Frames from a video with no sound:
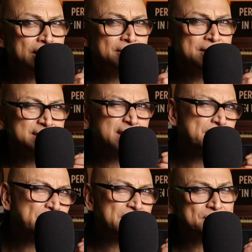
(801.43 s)
I'm going to say
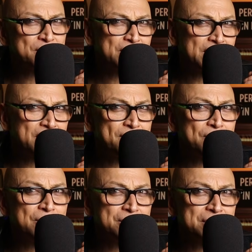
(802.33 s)
it plays more like a
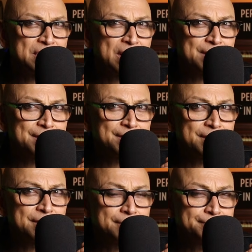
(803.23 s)
$400 guitar.